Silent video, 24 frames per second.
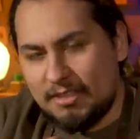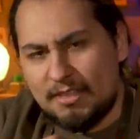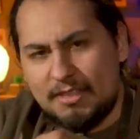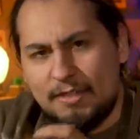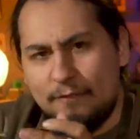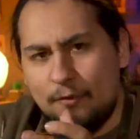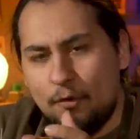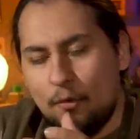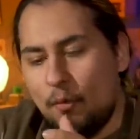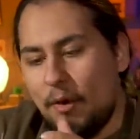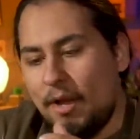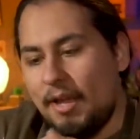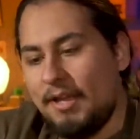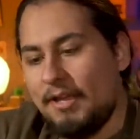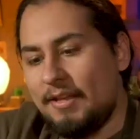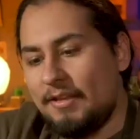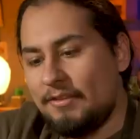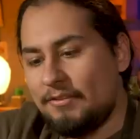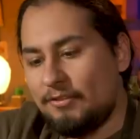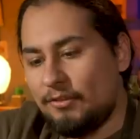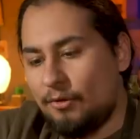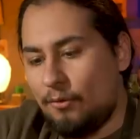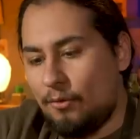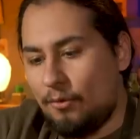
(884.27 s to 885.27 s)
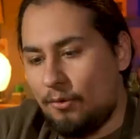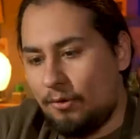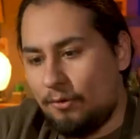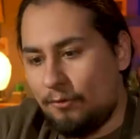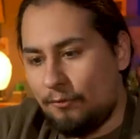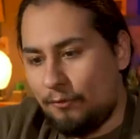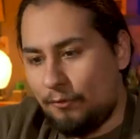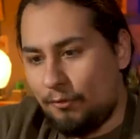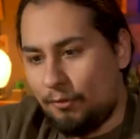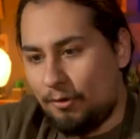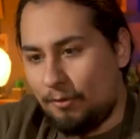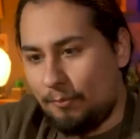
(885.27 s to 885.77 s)
giveaways or
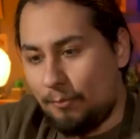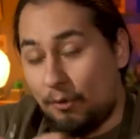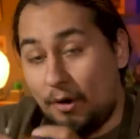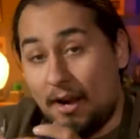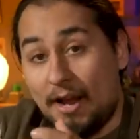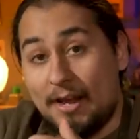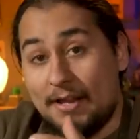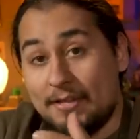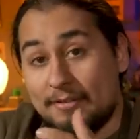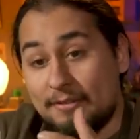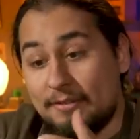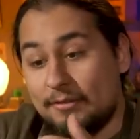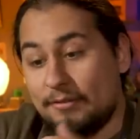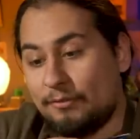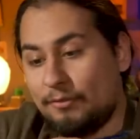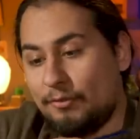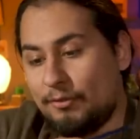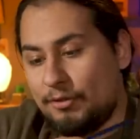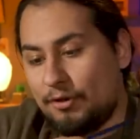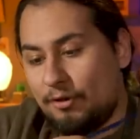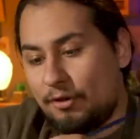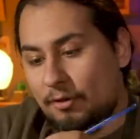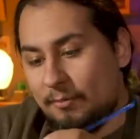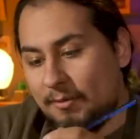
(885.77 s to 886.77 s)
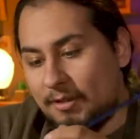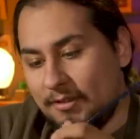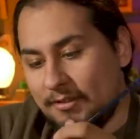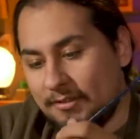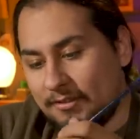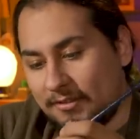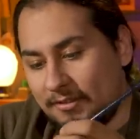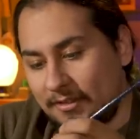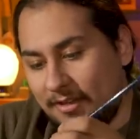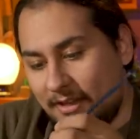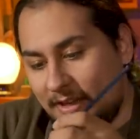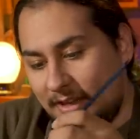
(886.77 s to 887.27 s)
for prizes for
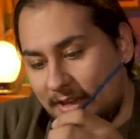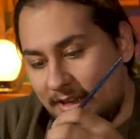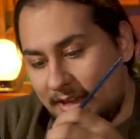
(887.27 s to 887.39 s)
tournaments.